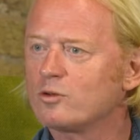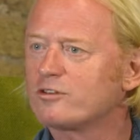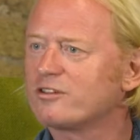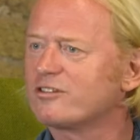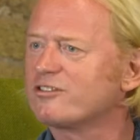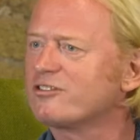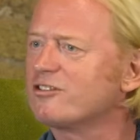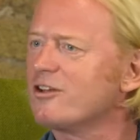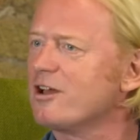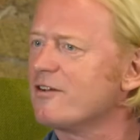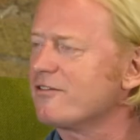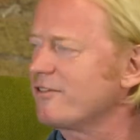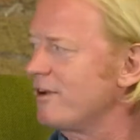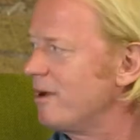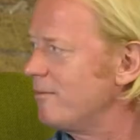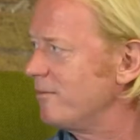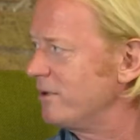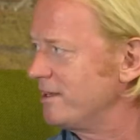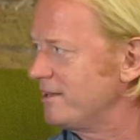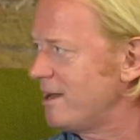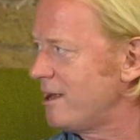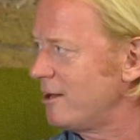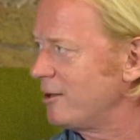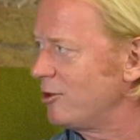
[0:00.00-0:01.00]
water surf
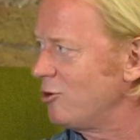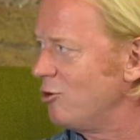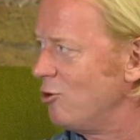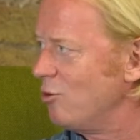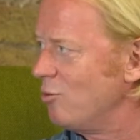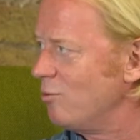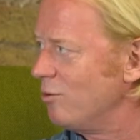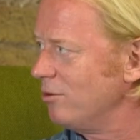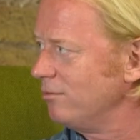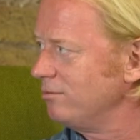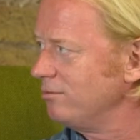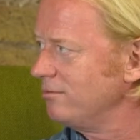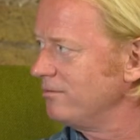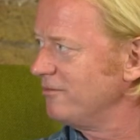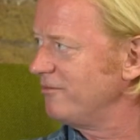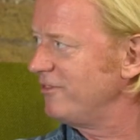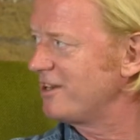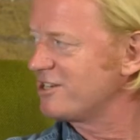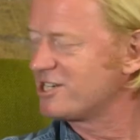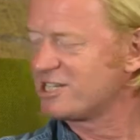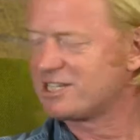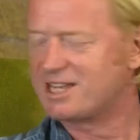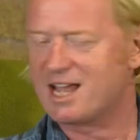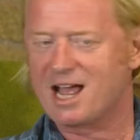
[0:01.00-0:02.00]
company down in Cornwall,
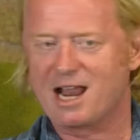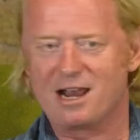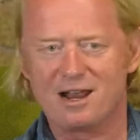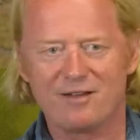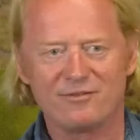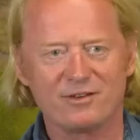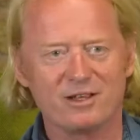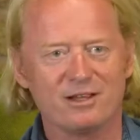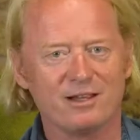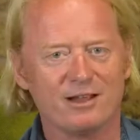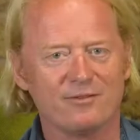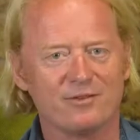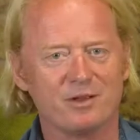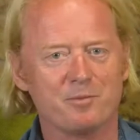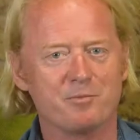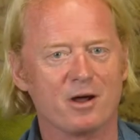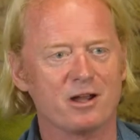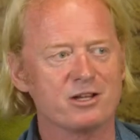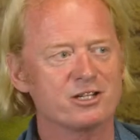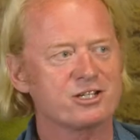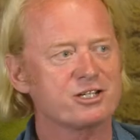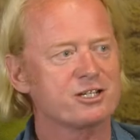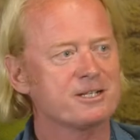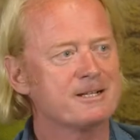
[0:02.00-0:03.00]
Finisterre, yeah. lovely
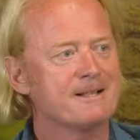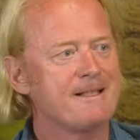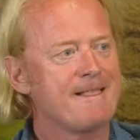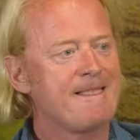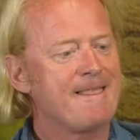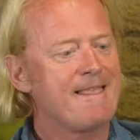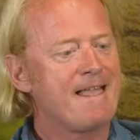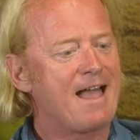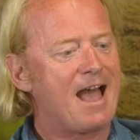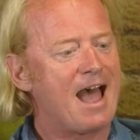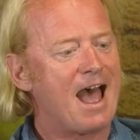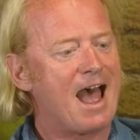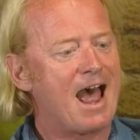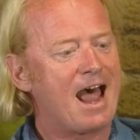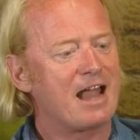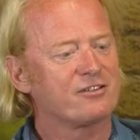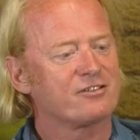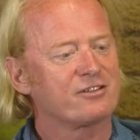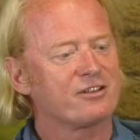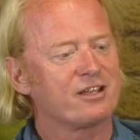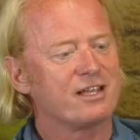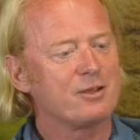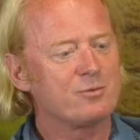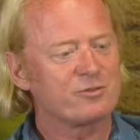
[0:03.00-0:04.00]
bunch.
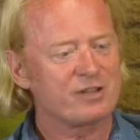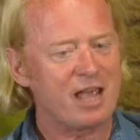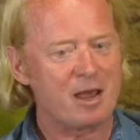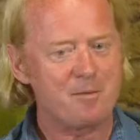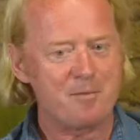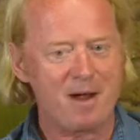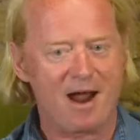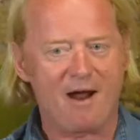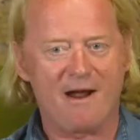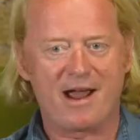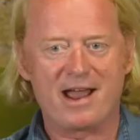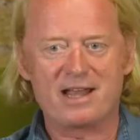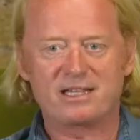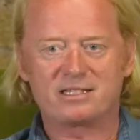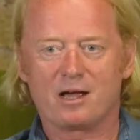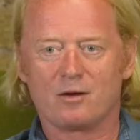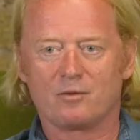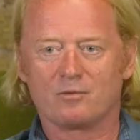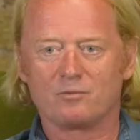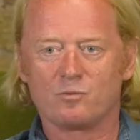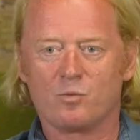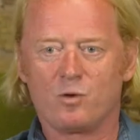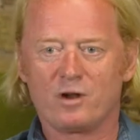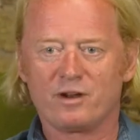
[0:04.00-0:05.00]
And he was getting married,
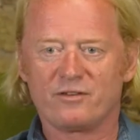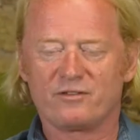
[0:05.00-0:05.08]
and